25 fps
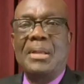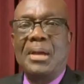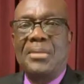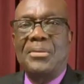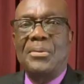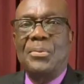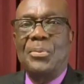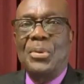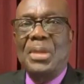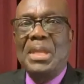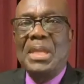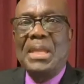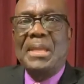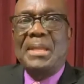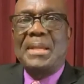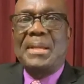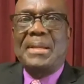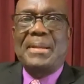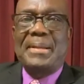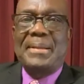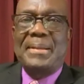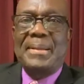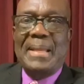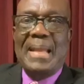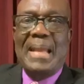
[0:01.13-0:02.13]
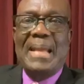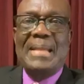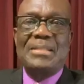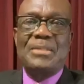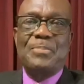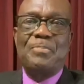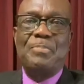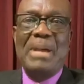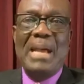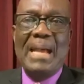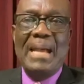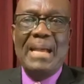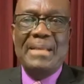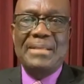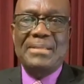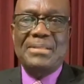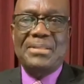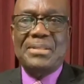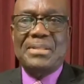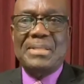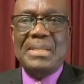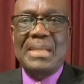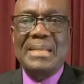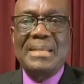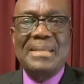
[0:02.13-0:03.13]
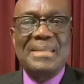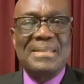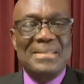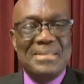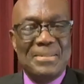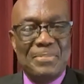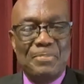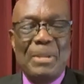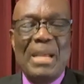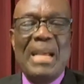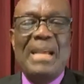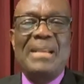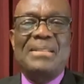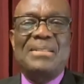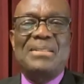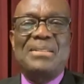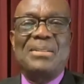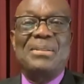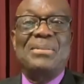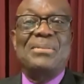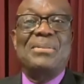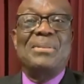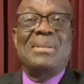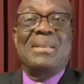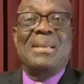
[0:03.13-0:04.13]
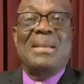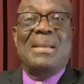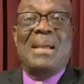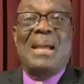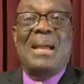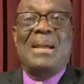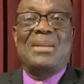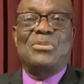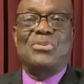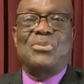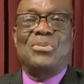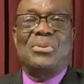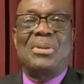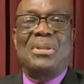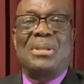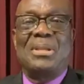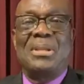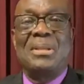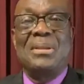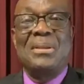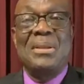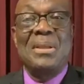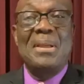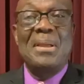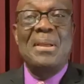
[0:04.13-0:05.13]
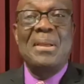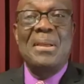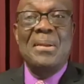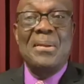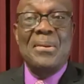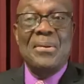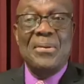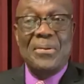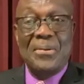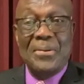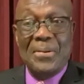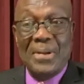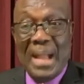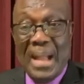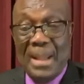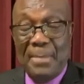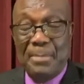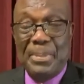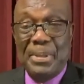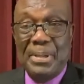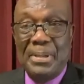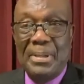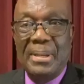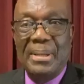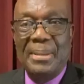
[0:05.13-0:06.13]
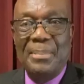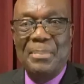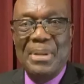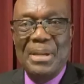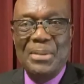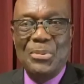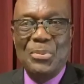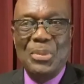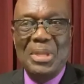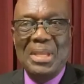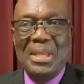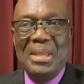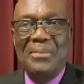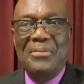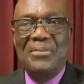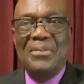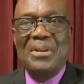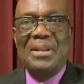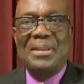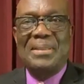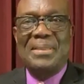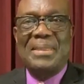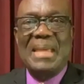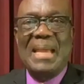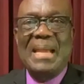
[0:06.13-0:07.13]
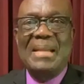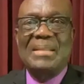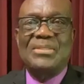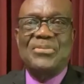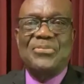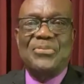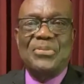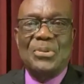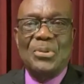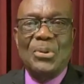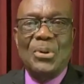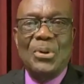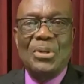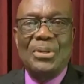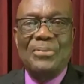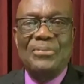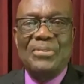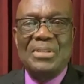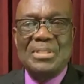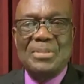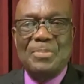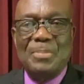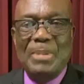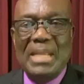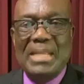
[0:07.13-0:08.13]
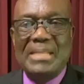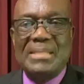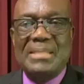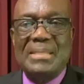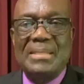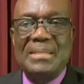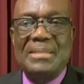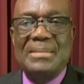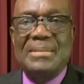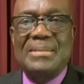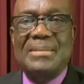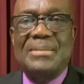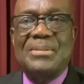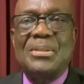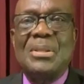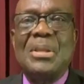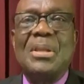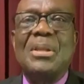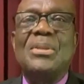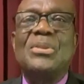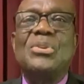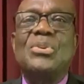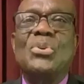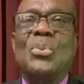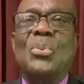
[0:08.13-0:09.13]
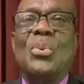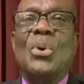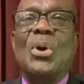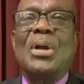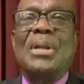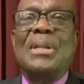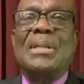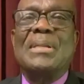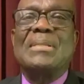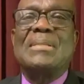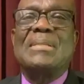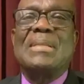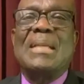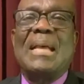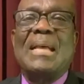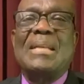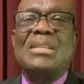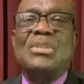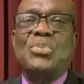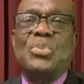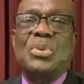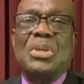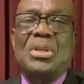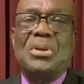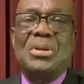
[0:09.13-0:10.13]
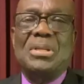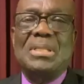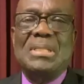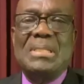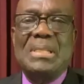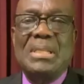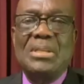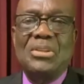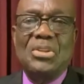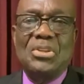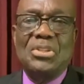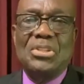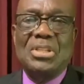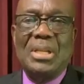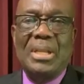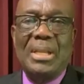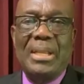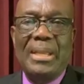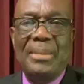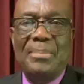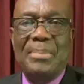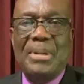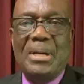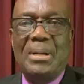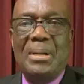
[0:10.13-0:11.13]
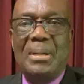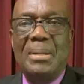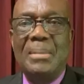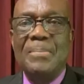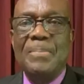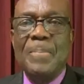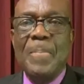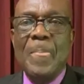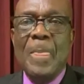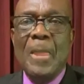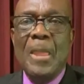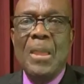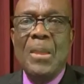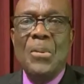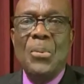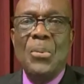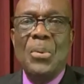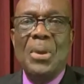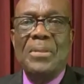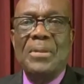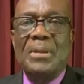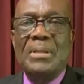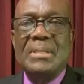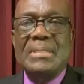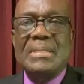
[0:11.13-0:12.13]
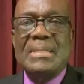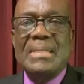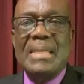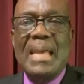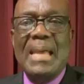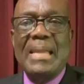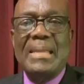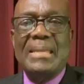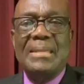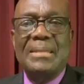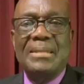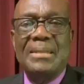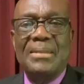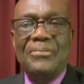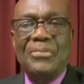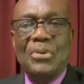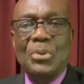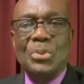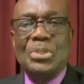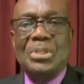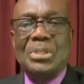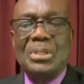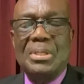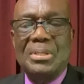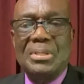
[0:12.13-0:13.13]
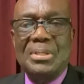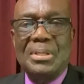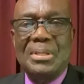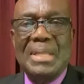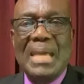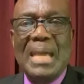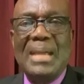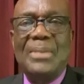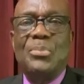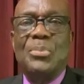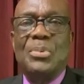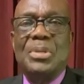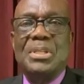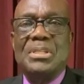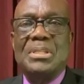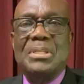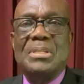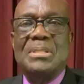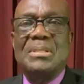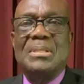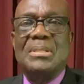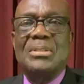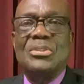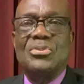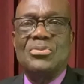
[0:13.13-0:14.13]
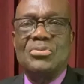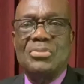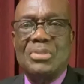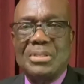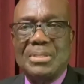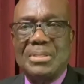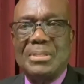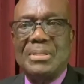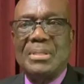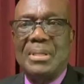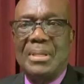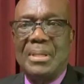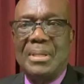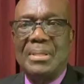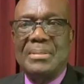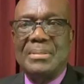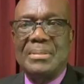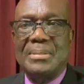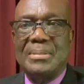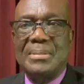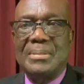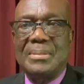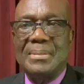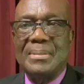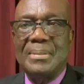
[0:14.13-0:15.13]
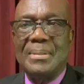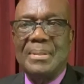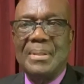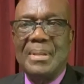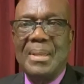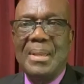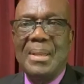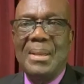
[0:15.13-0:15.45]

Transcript: Another week has passed and is passing actually rapidly, but we give God thanks for all of his blessings toward us as we continue to labor with unslacking devotion to that which is entrusted us.